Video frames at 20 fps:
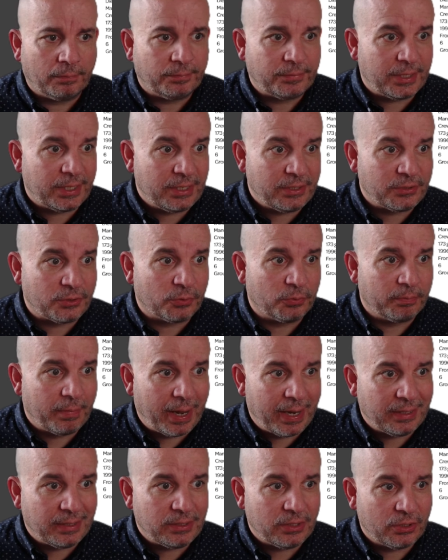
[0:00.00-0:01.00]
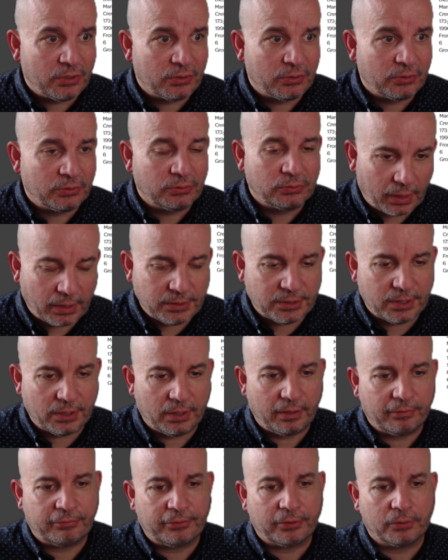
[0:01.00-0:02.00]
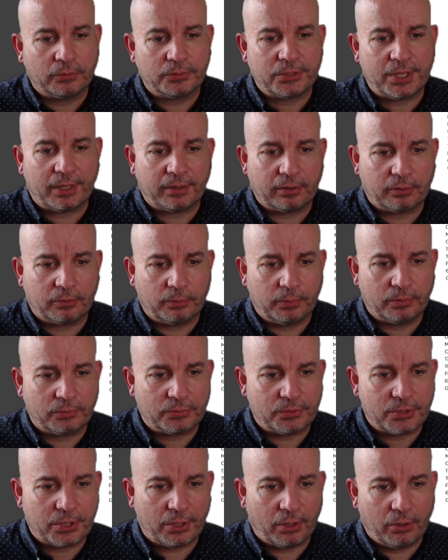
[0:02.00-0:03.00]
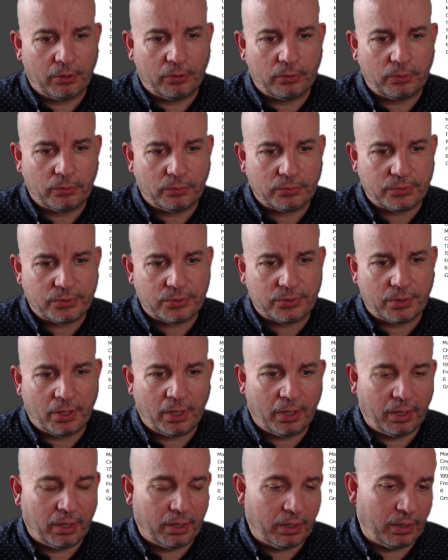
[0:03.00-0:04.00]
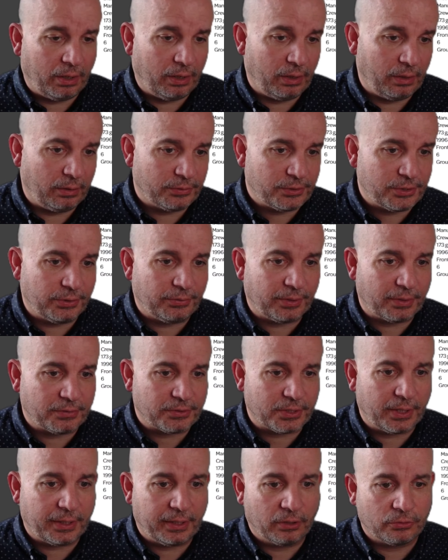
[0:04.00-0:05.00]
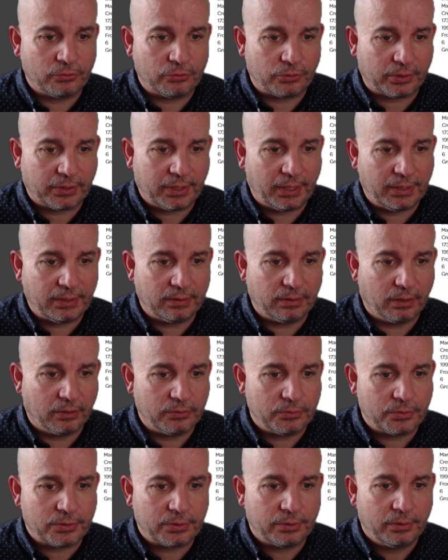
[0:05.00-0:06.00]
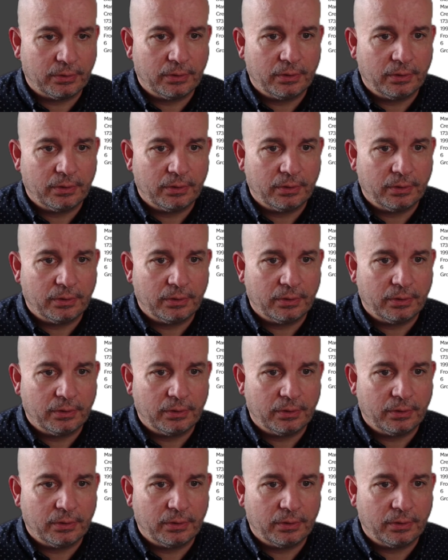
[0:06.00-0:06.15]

Diesel manual, 80 litre fuel tank, will tow 2,800 kilos,